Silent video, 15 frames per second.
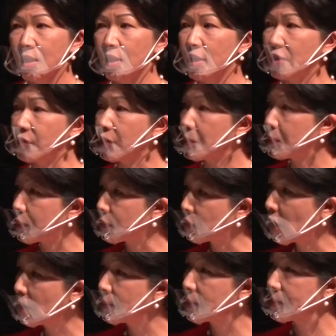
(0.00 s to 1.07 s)
of
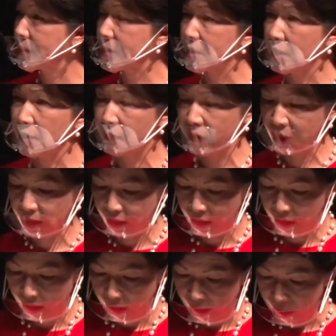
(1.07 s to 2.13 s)
problem solving,
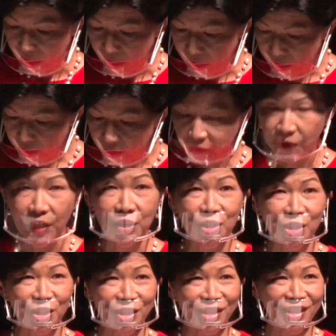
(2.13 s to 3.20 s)

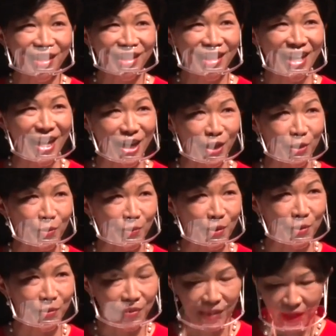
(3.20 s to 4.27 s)
innovation, and
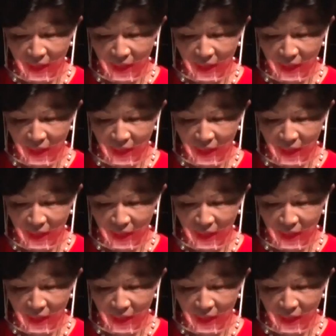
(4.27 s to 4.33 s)
growth